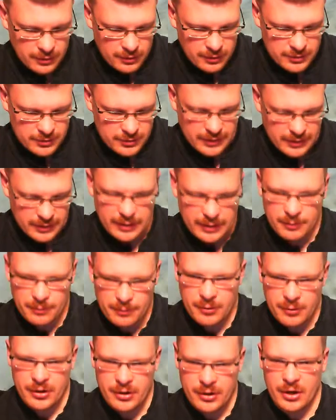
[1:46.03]
So I ended up
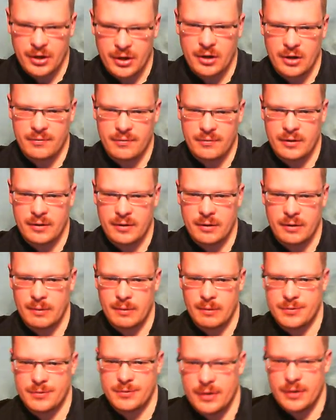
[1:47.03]
ordering it off their
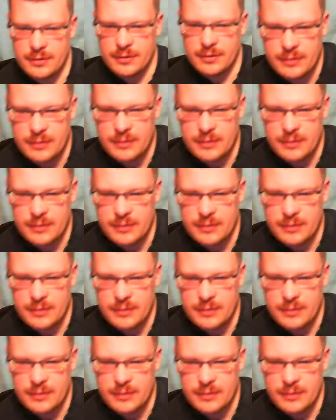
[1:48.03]
website.